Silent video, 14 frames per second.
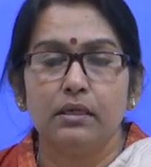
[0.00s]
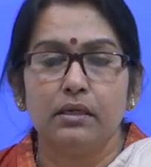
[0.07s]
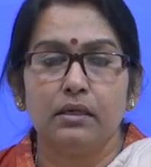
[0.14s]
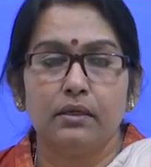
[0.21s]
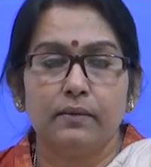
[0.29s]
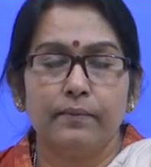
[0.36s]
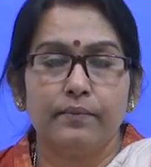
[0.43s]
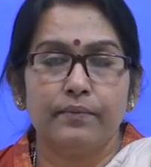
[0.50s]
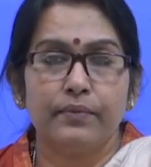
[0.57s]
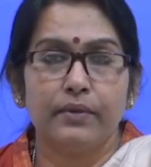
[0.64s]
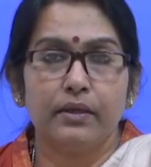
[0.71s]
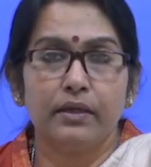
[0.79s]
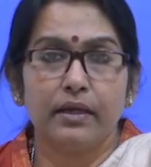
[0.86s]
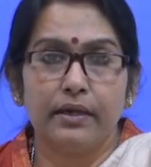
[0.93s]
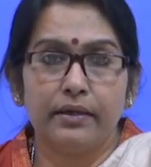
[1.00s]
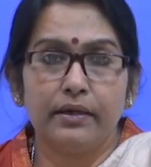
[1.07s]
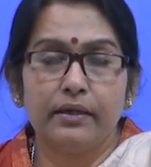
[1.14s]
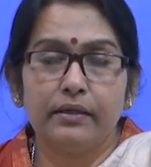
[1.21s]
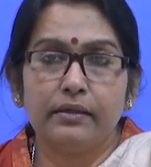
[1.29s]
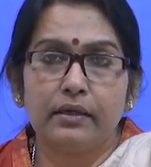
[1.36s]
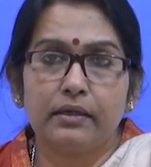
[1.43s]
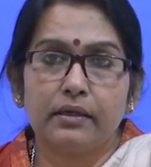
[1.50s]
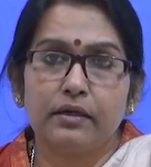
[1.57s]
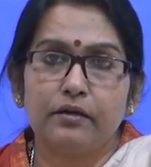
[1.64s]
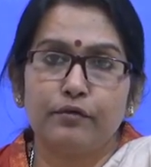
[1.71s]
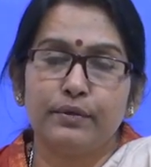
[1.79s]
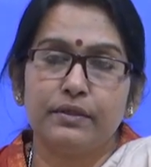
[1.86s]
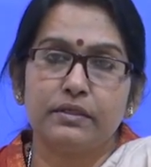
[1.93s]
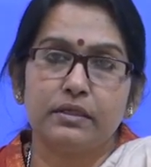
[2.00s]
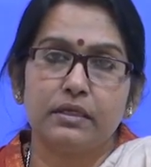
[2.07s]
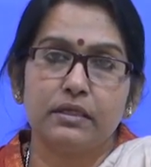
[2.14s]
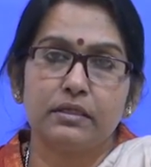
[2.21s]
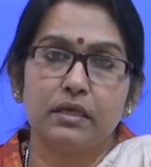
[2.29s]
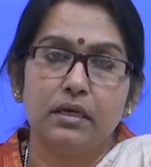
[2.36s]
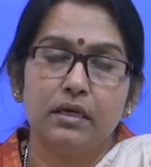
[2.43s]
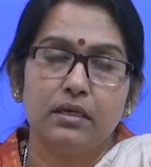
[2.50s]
inherent in that kind of business.